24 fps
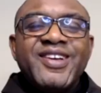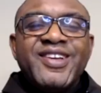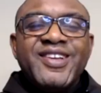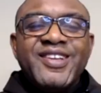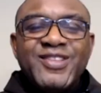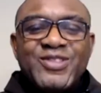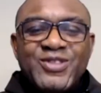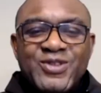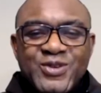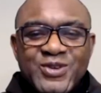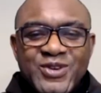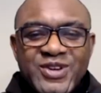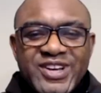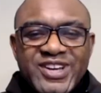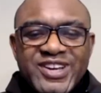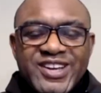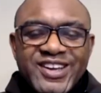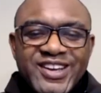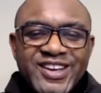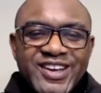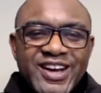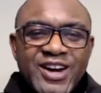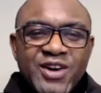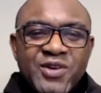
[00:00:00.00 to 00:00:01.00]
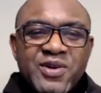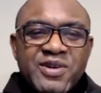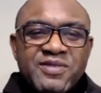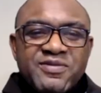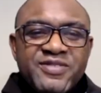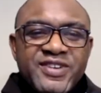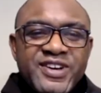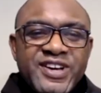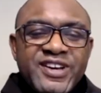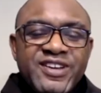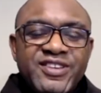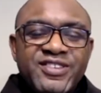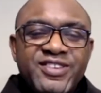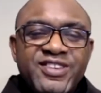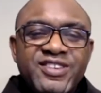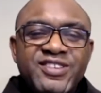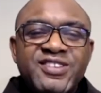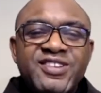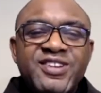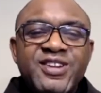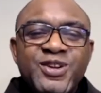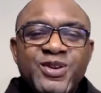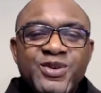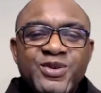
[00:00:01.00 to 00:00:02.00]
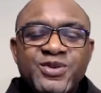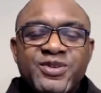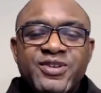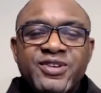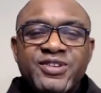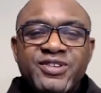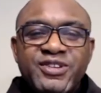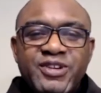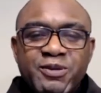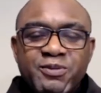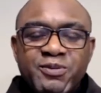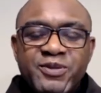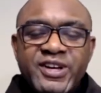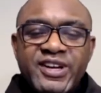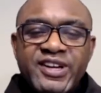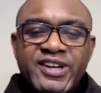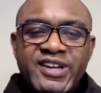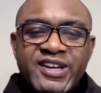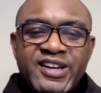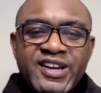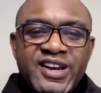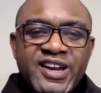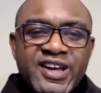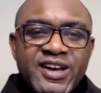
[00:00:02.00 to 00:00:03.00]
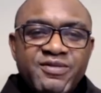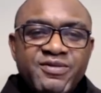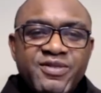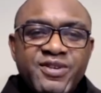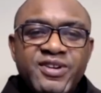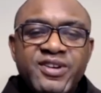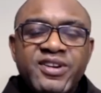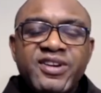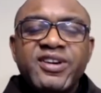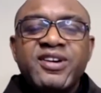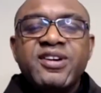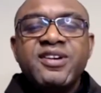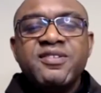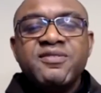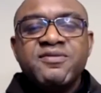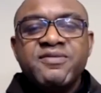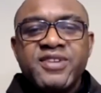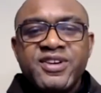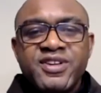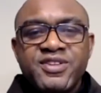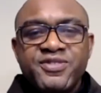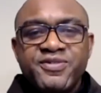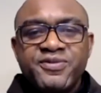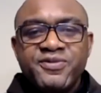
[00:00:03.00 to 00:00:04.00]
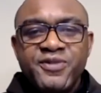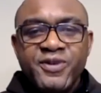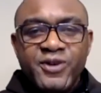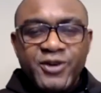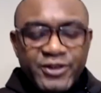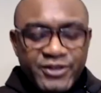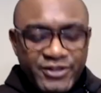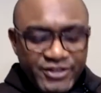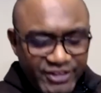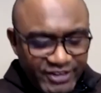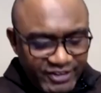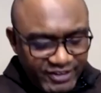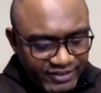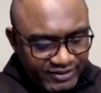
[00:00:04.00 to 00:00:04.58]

Today, our verse is Luke chapter 11, verse 40.